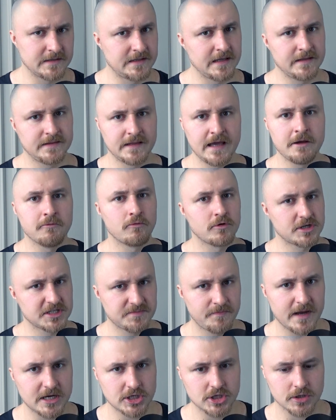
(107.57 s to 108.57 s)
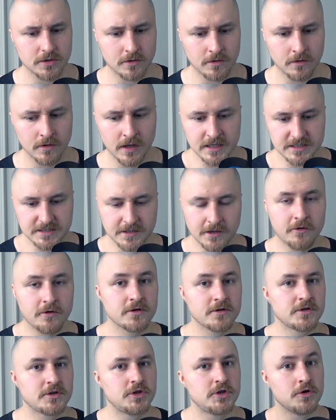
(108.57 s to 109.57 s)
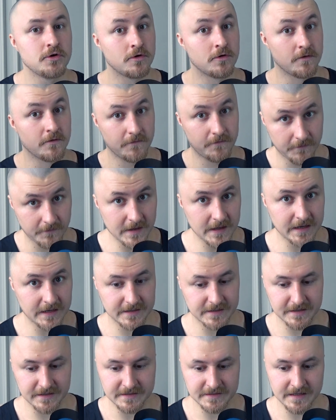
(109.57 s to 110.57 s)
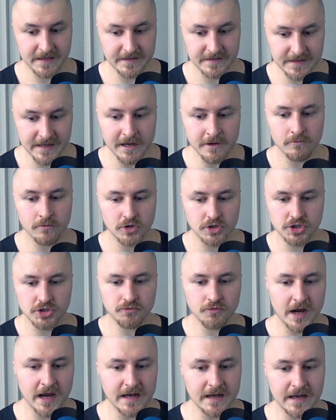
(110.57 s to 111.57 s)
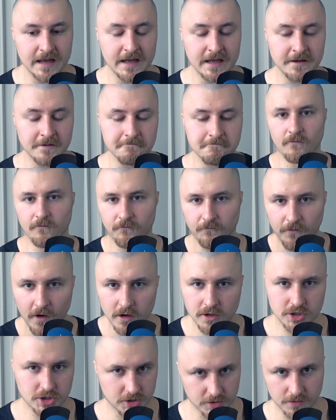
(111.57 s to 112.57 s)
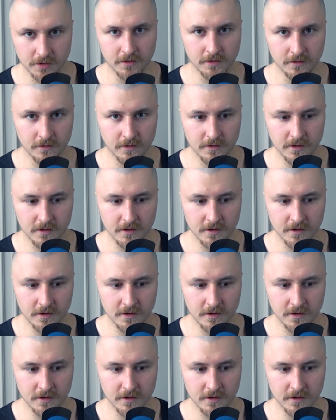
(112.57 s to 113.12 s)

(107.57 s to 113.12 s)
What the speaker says: that they were special started to think that they were training functional,